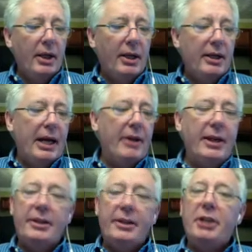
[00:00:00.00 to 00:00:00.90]
And now
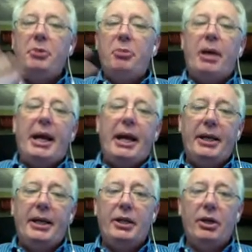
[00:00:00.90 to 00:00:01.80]
that takes me back
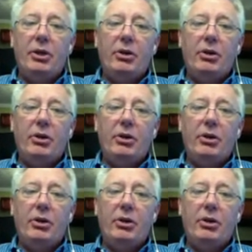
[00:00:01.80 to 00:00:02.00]
into here.